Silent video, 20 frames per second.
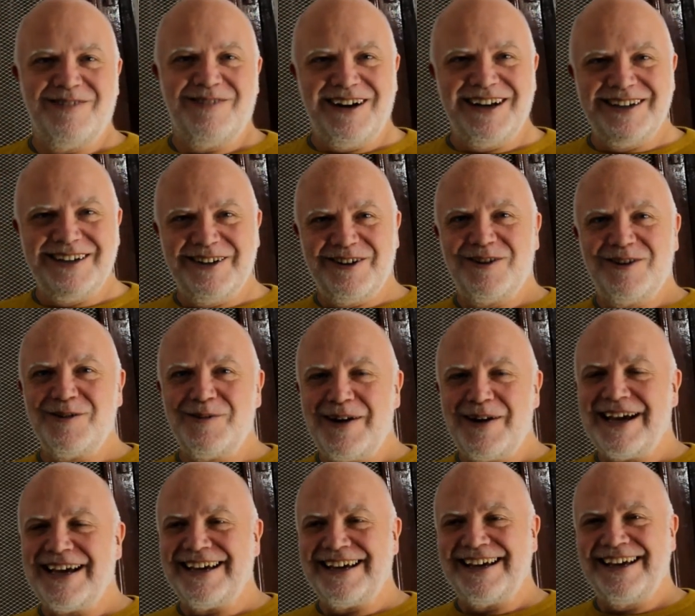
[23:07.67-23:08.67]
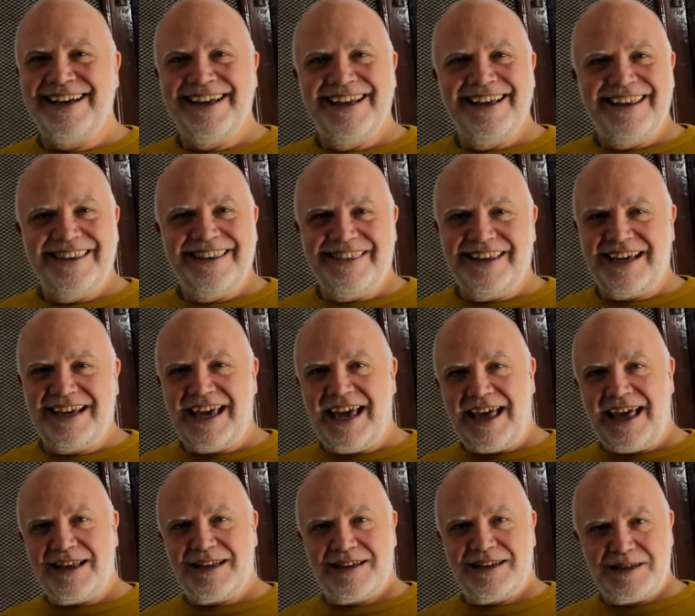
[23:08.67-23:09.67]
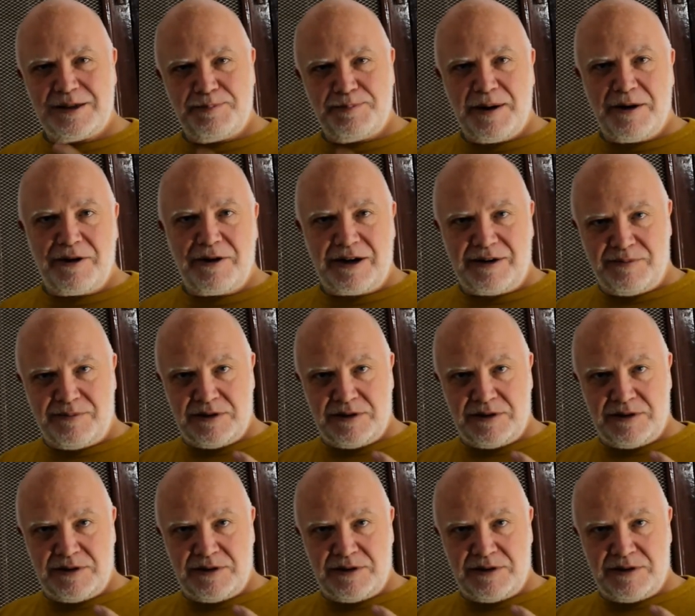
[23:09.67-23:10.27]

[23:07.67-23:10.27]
While you were away, the cat spirit